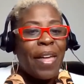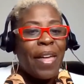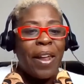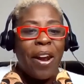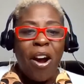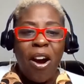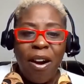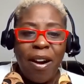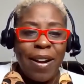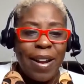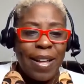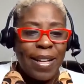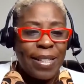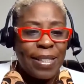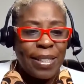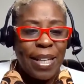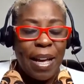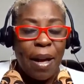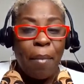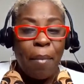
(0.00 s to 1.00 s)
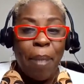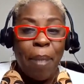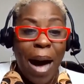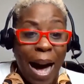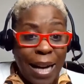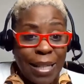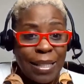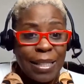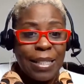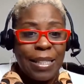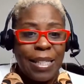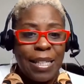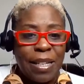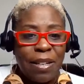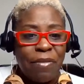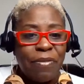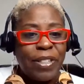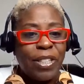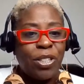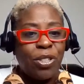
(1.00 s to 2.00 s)
that aren't as
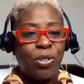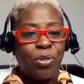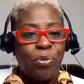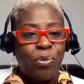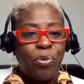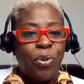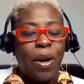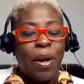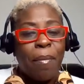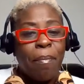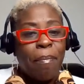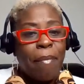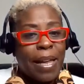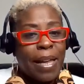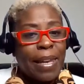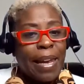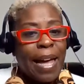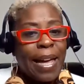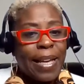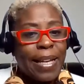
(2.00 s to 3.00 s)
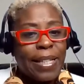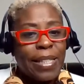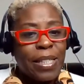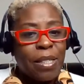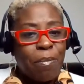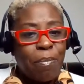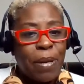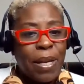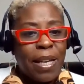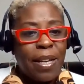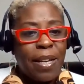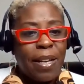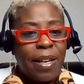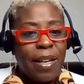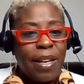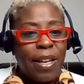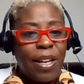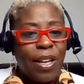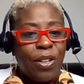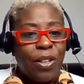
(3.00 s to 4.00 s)
positive as you may like it to be.
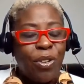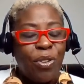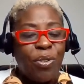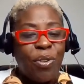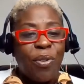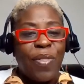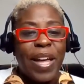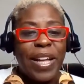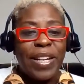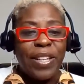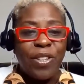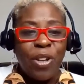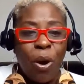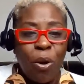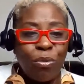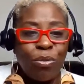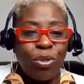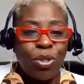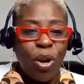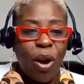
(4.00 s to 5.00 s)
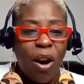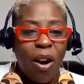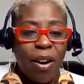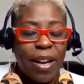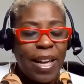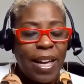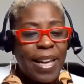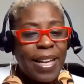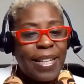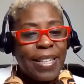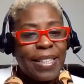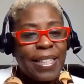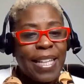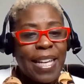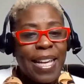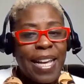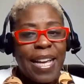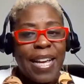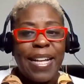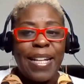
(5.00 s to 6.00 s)
That don't talk
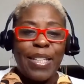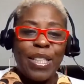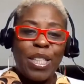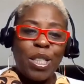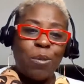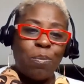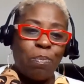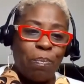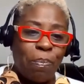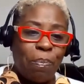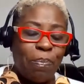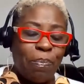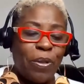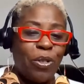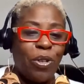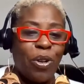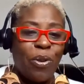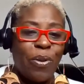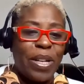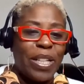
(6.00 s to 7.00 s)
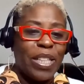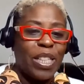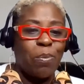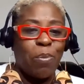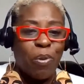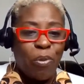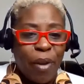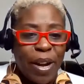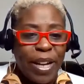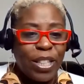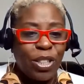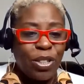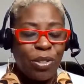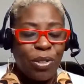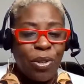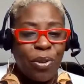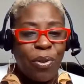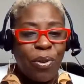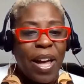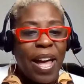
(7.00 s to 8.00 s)
as
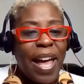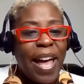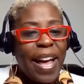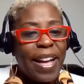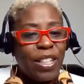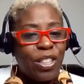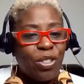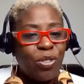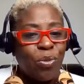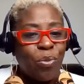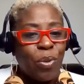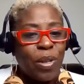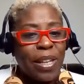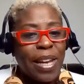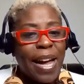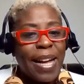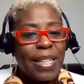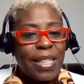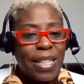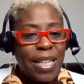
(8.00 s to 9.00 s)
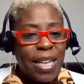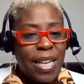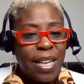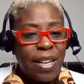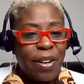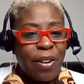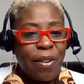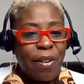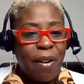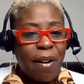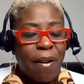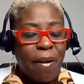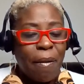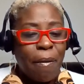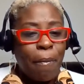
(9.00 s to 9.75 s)
inspirational as you would like to hear.